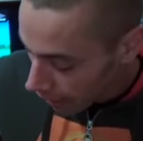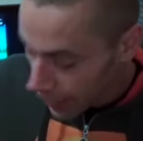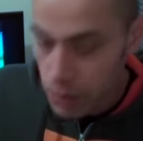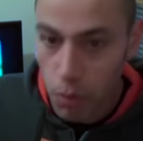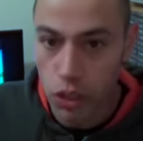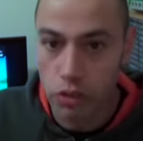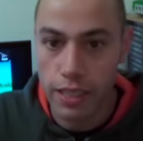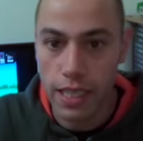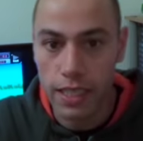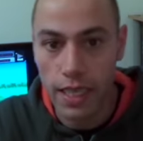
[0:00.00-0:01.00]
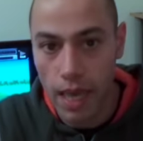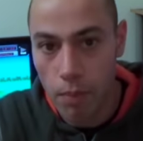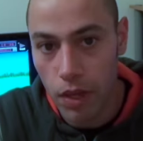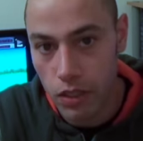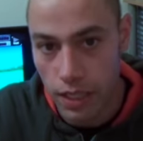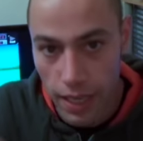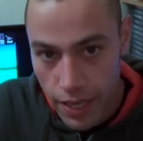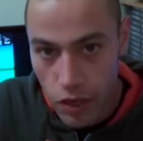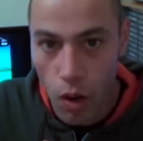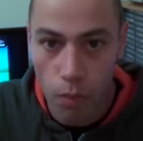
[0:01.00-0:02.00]
Xbox 360 again because it lay
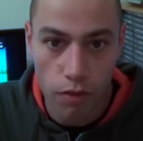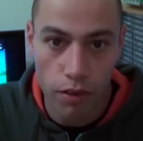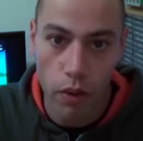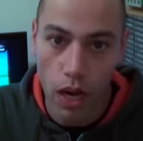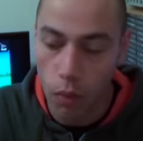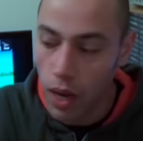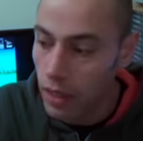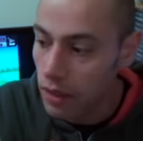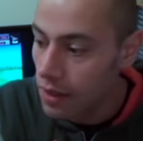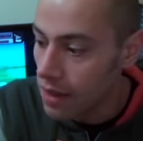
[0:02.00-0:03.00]
dormant for quite a while,